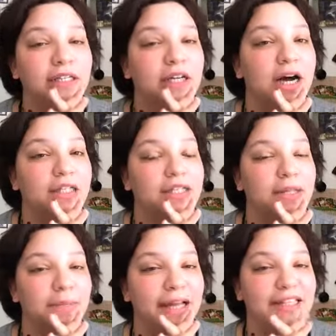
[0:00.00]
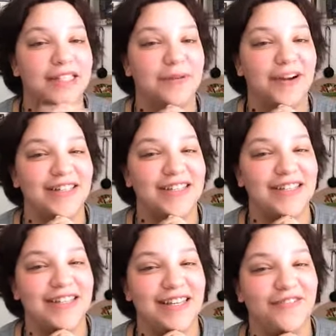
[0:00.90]
talk to the plant spirits
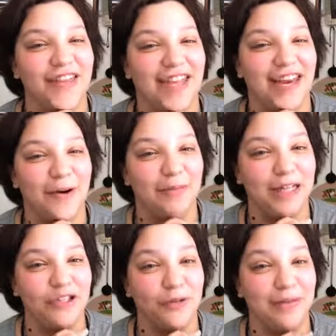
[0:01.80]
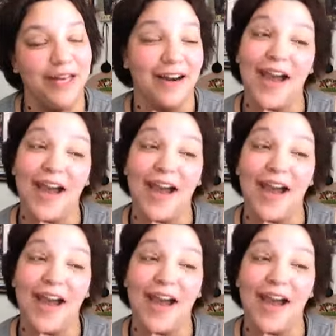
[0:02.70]
and see if they can help bless your plant.